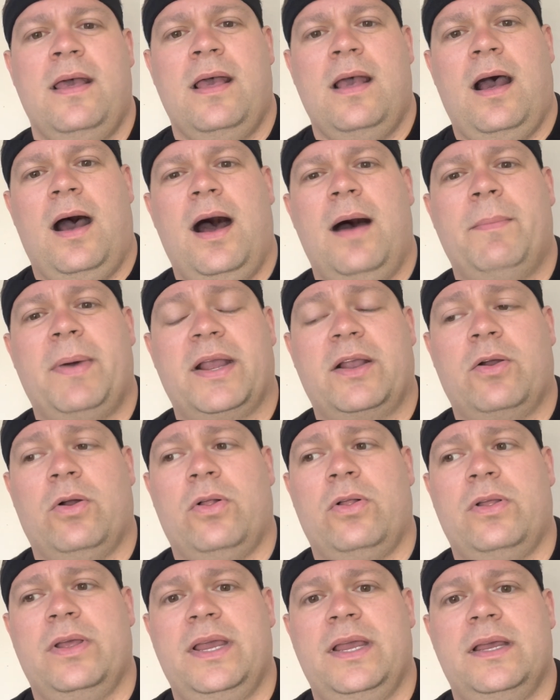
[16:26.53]
My
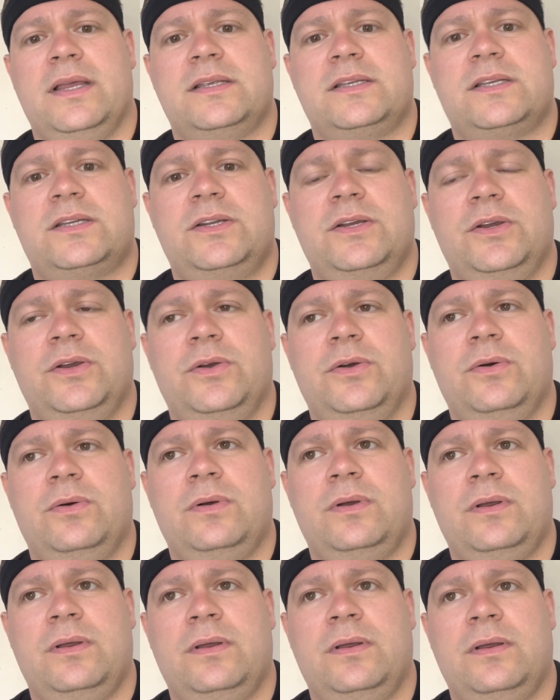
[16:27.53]
goal is
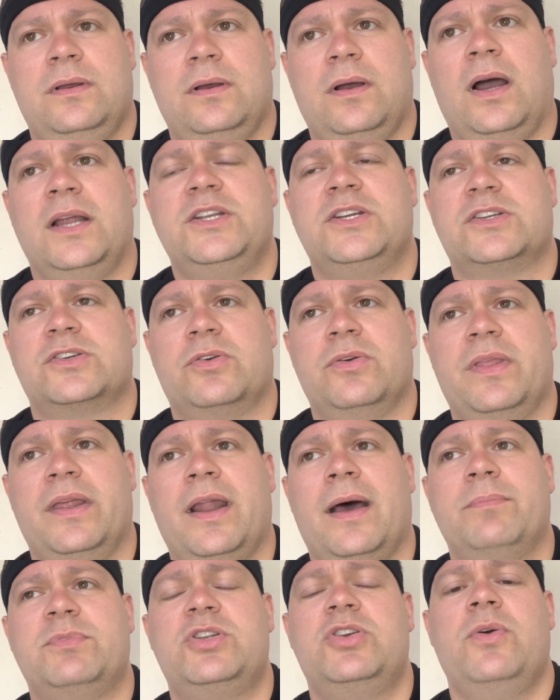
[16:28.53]
I just screwed
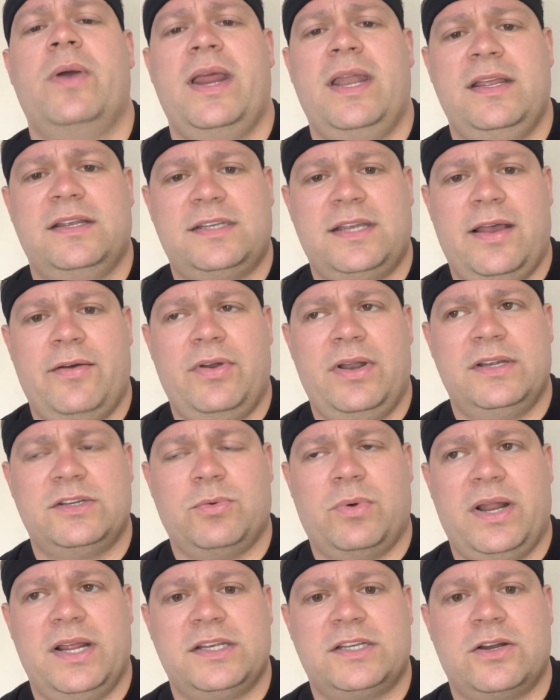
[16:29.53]
that up. 287
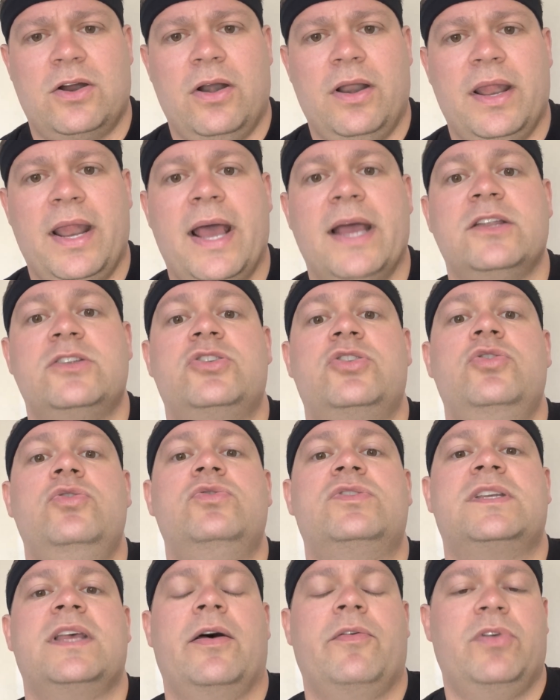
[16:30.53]
is what I started at.
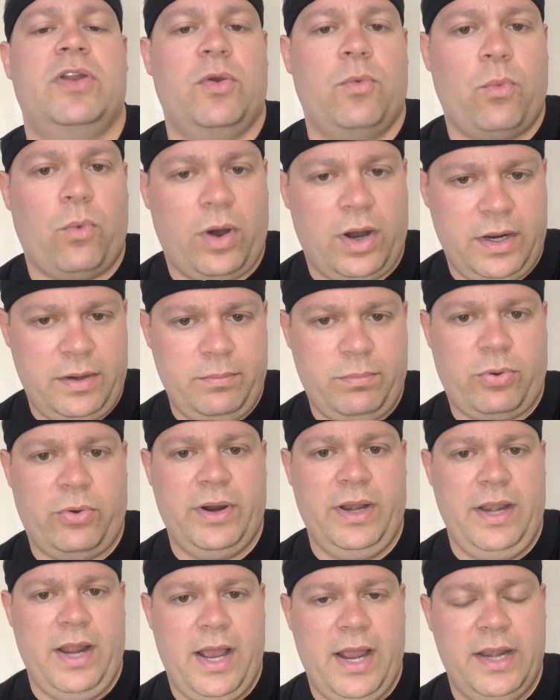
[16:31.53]

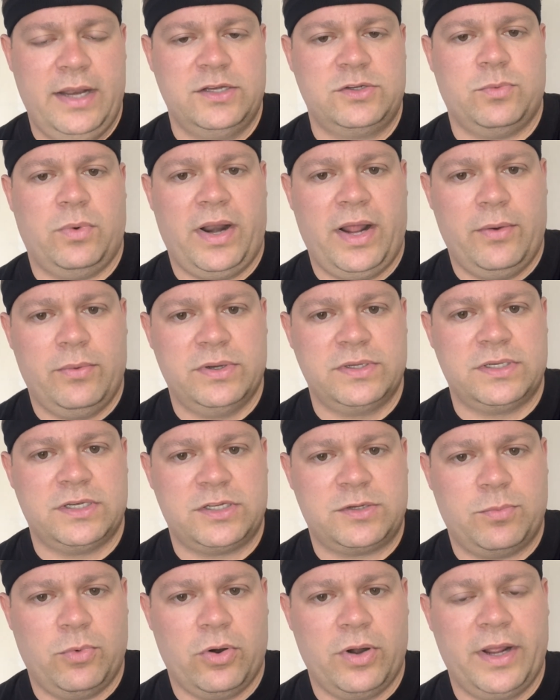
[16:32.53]
271.9 is what I was
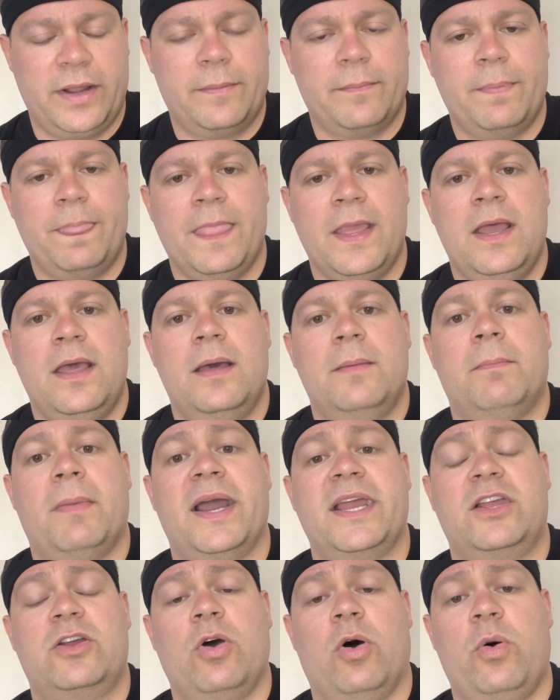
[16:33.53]
this morning.
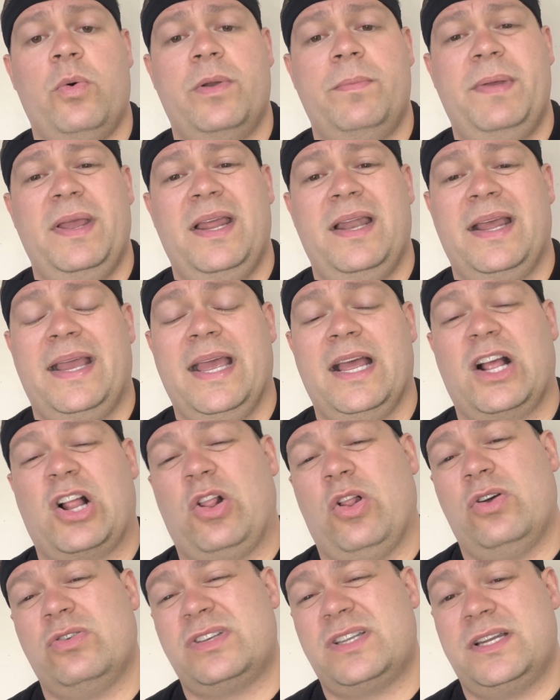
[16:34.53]
My goal would be to get
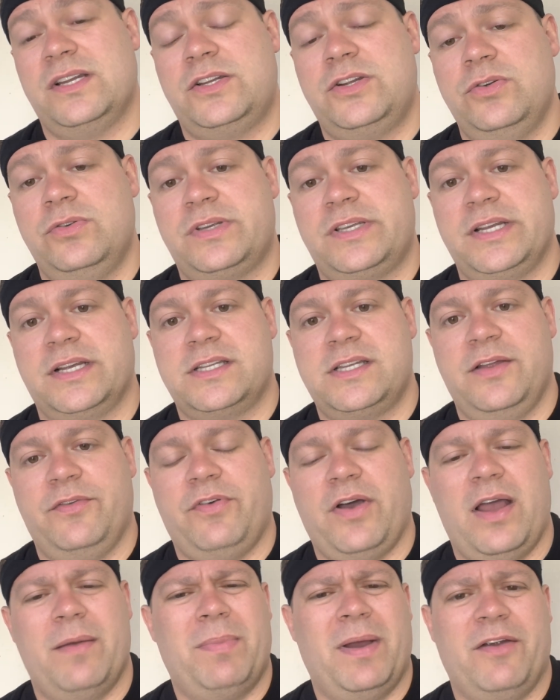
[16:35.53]
close to
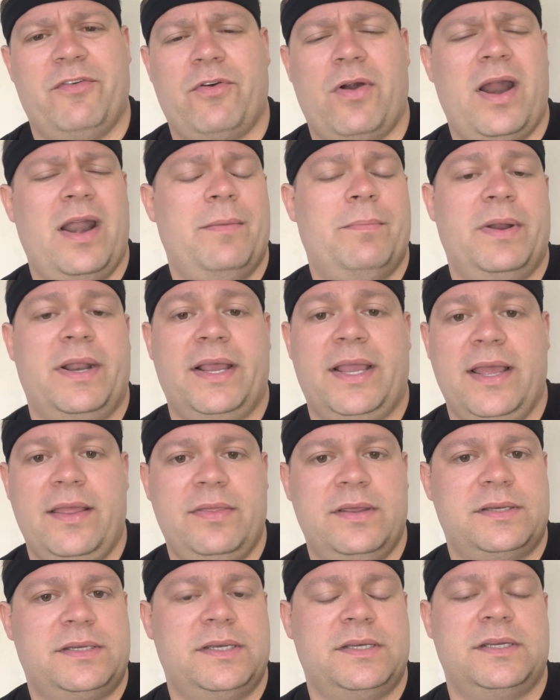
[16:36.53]
265 by Friday. But
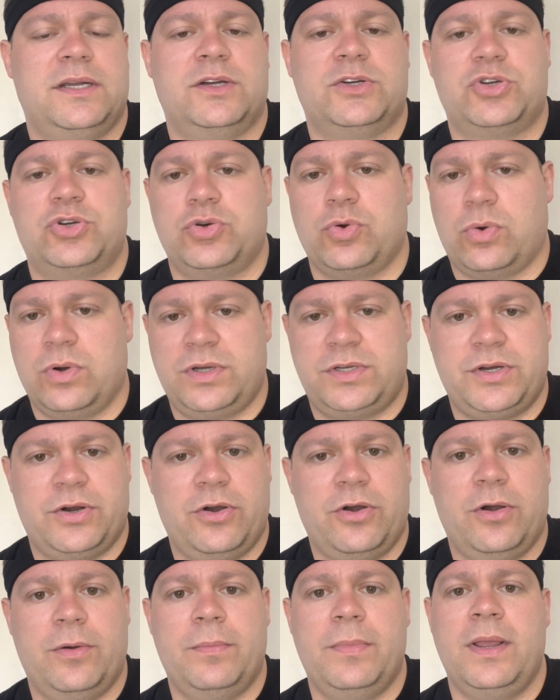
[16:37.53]
again, this isn't a
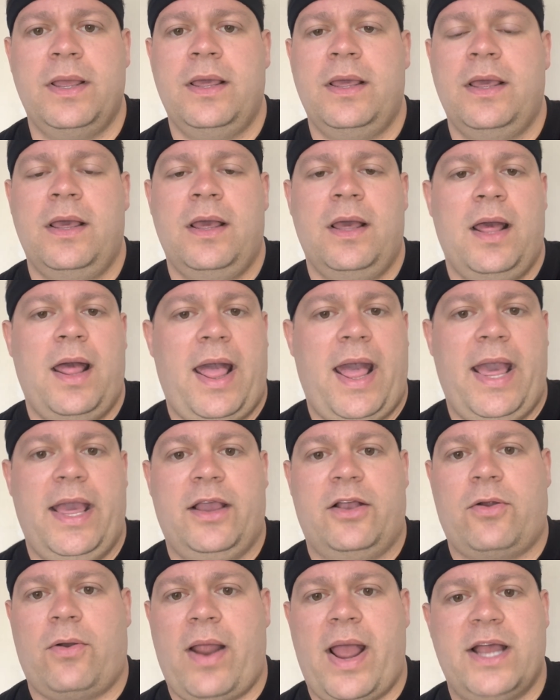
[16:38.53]
short-term,
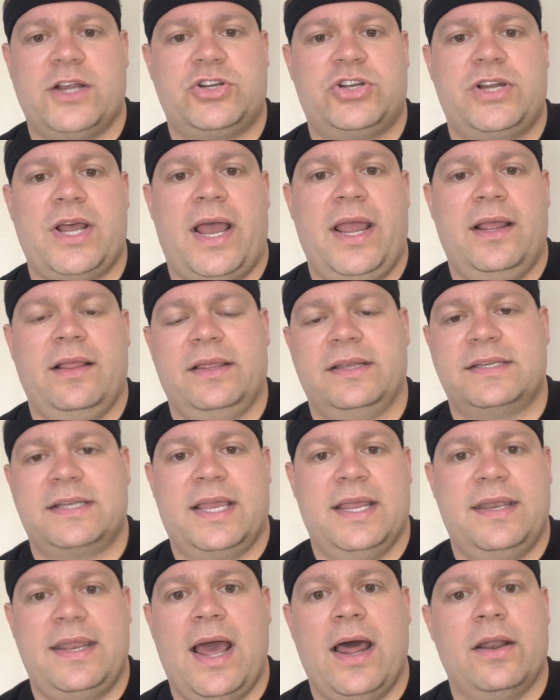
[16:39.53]
hey, crash diet, let's
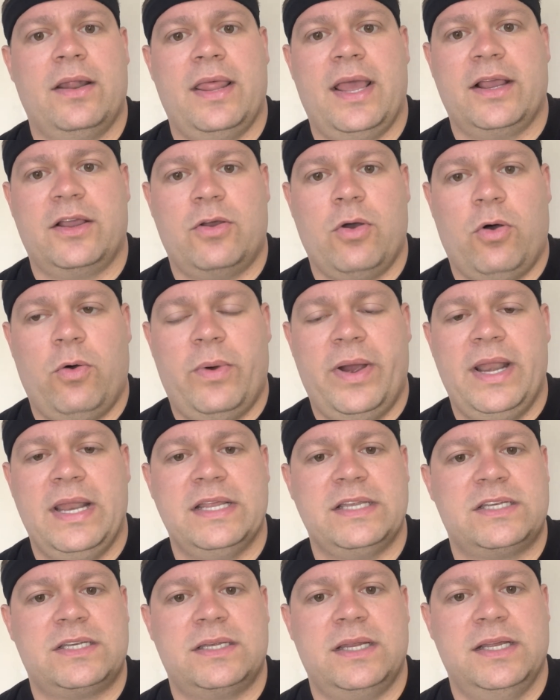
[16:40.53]
get down to that goal weight.
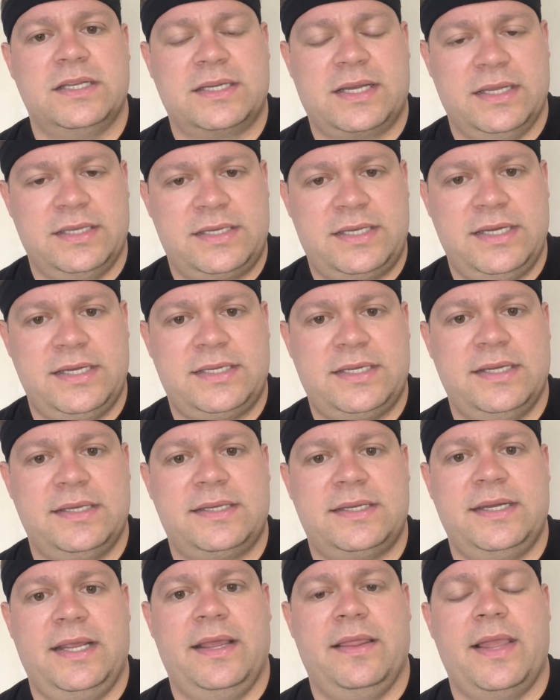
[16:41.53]
It's
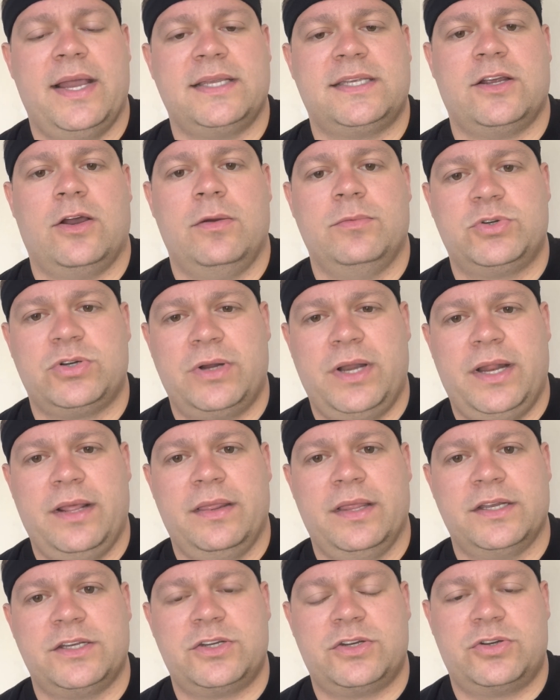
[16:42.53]
consistency, and that's how I'm
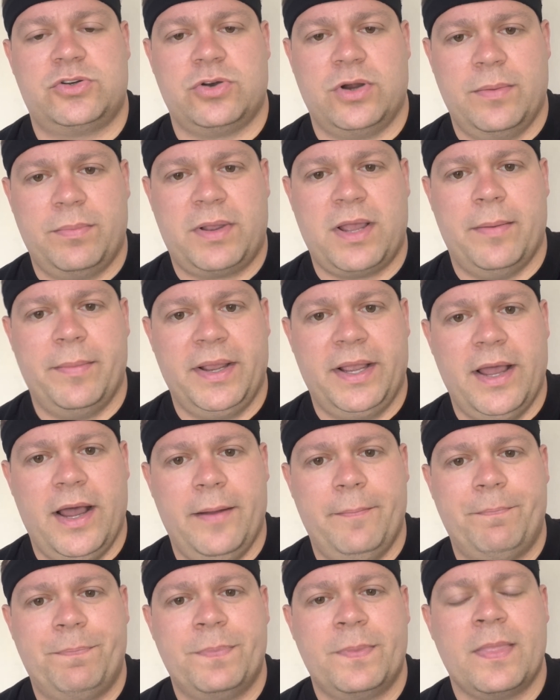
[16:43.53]
treating this trip coming
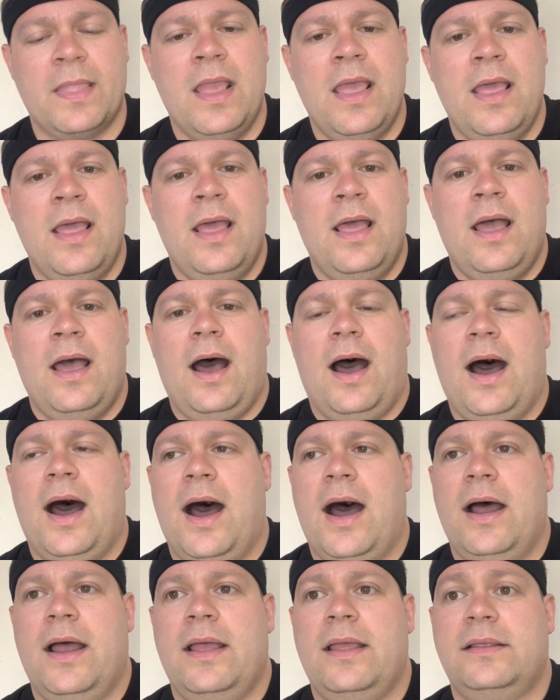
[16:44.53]
up.
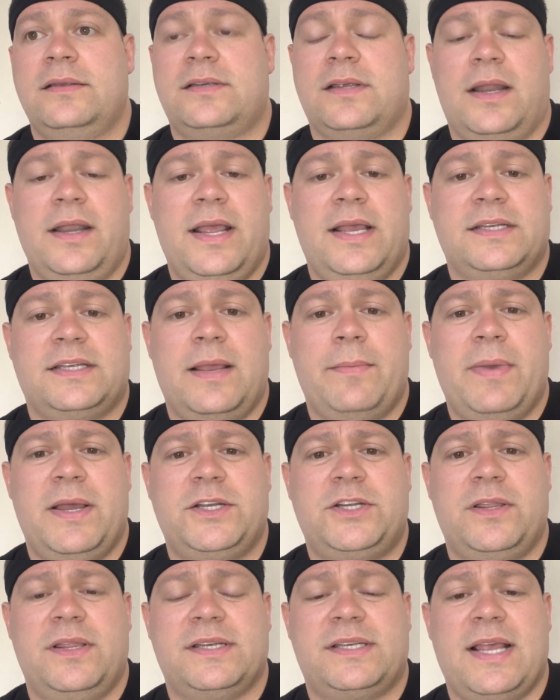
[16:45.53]
Sunday, as I
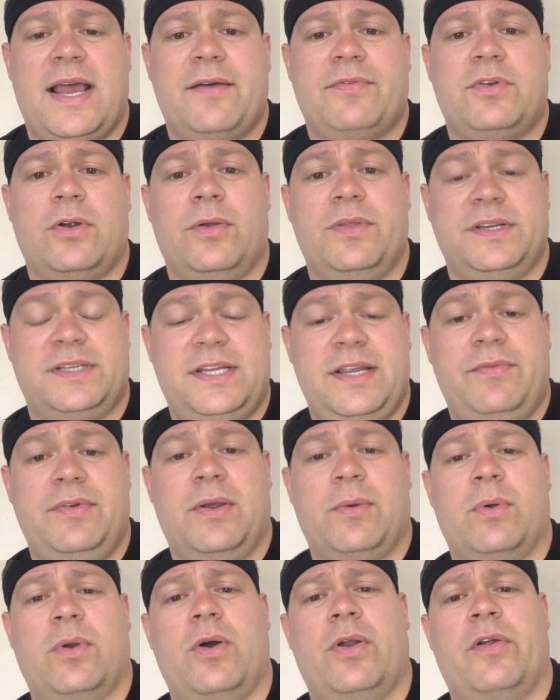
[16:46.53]
mentioned, this
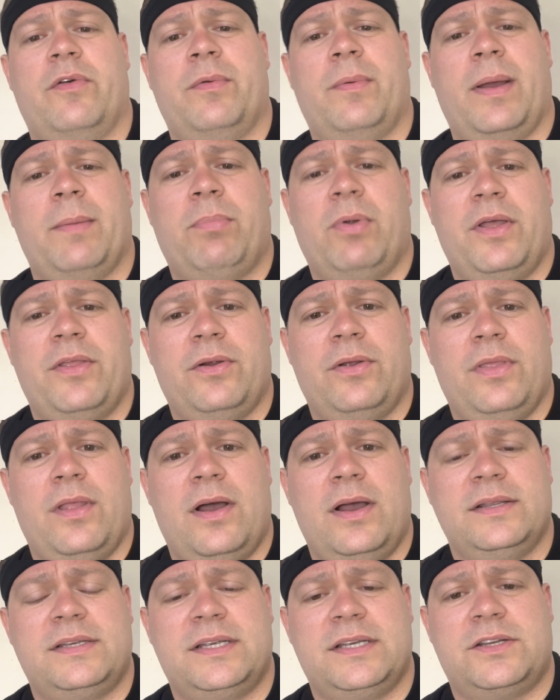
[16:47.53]
evening, we're going over to my
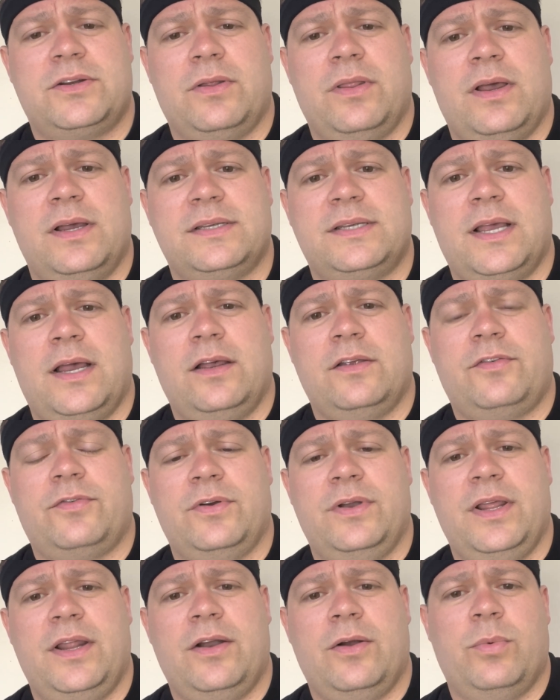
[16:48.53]
brother-in-law and sister-in-law's house
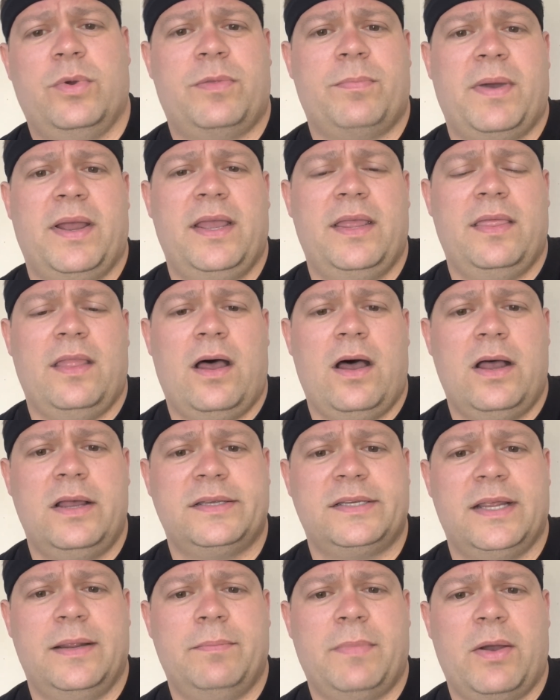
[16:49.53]
for dinner with my
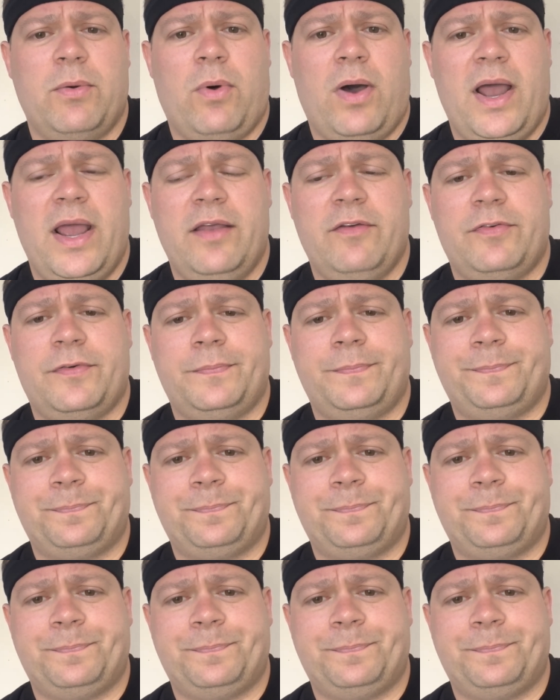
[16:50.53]
in-laws and my wife,